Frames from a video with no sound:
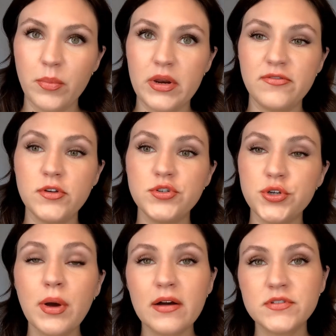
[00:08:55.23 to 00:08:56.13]
But if you
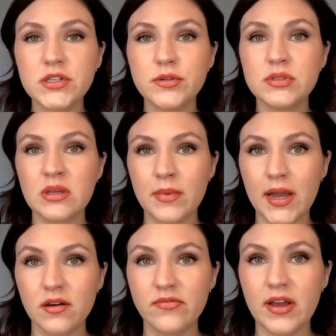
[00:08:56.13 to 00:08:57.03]
do have to use a
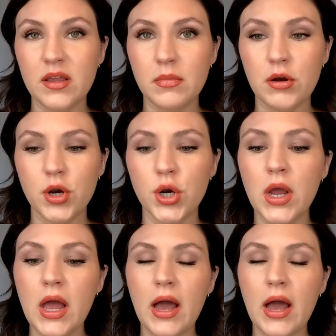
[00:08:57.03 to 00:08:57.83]
magnifying mirror,